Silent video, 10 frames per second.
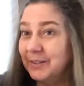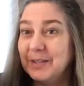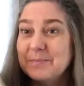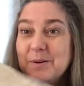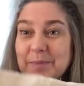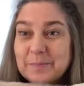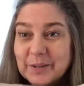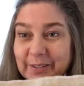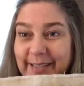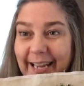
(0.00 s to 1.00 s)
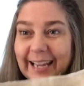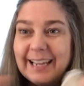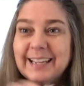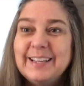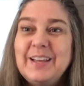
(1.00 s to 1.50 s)
him on my birthday.
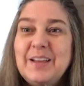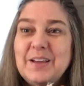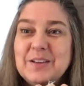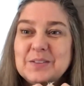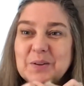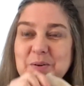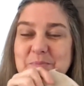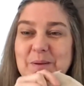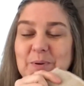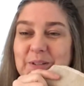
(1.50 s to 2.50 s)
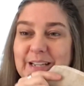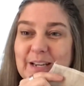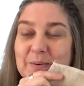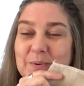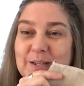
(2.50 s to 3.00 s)
So my
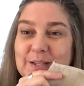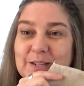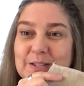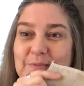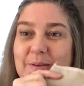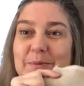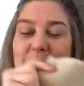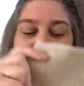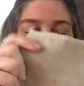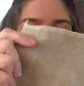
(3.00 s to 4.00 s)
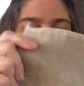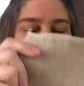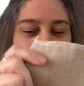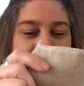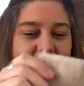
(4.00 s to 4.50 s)
birthday was February the
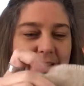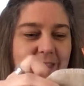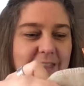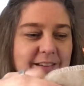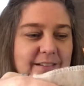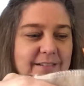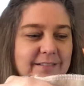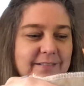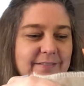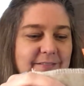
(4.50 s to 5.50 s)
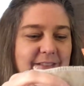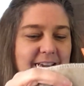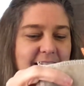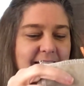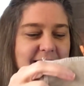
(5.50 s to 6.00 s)
25th
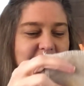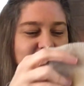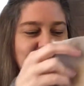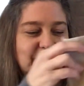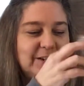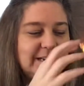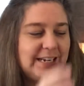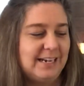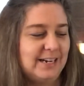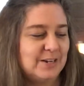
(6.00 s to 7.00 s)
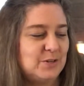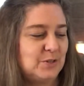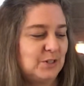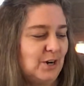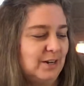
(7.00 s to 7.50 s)
and I figured I needed a new
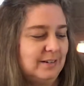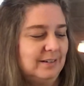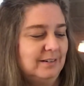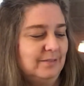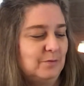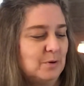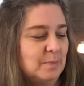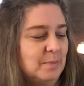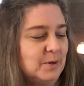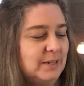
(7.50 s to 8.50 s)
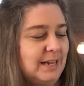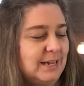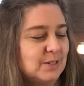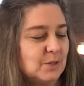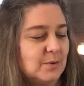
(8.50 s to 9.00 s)
start for my birthday
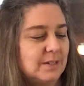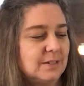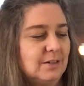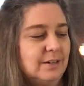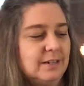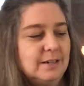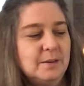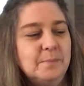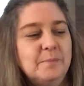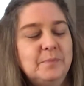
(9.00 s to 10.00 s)
so I started him